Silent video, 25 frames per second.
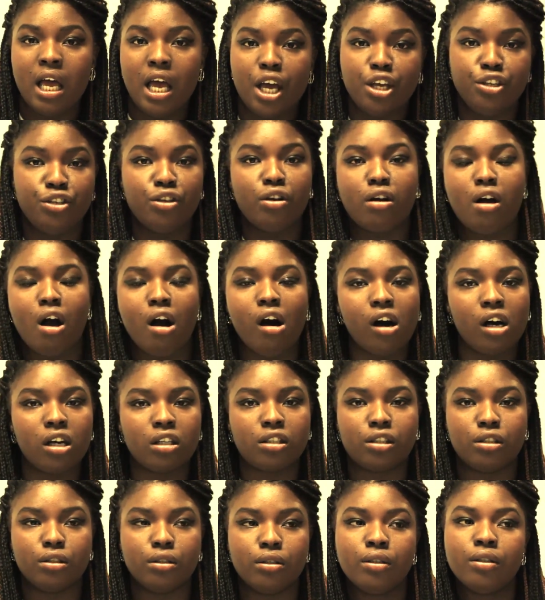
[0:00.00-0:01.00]
in your
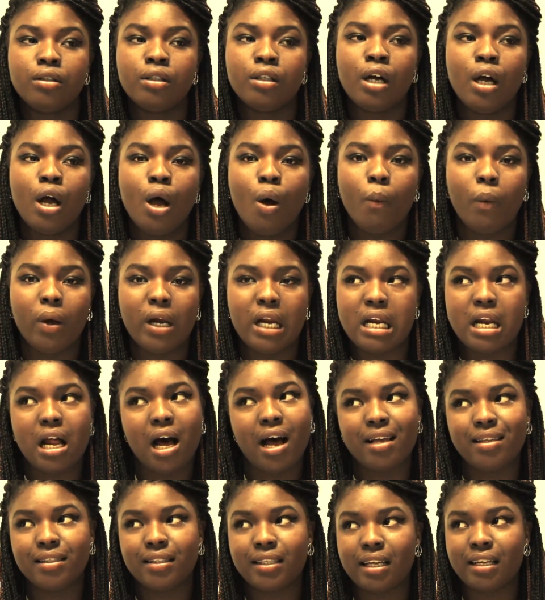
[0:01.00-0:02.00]
castle. But in
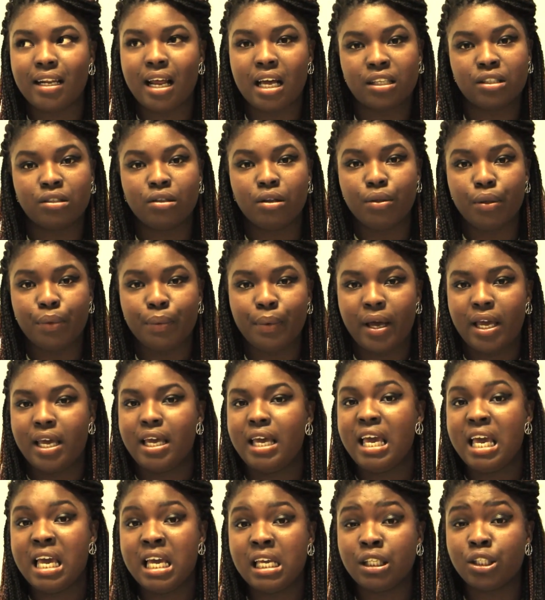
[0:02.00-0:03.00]
hindsight, that's not the
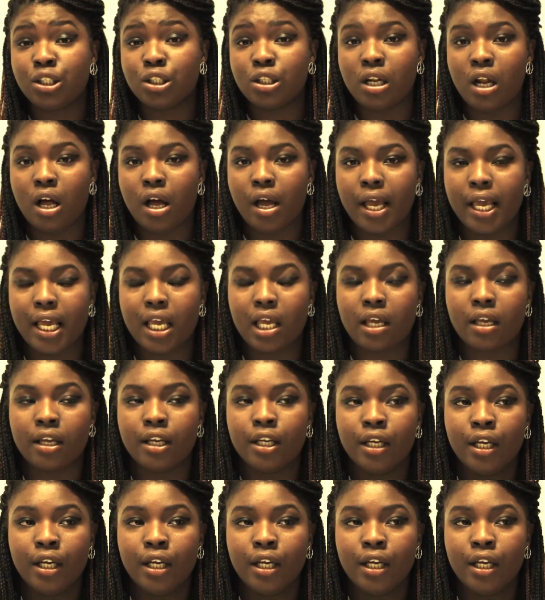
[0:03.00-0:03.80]
way it is. Like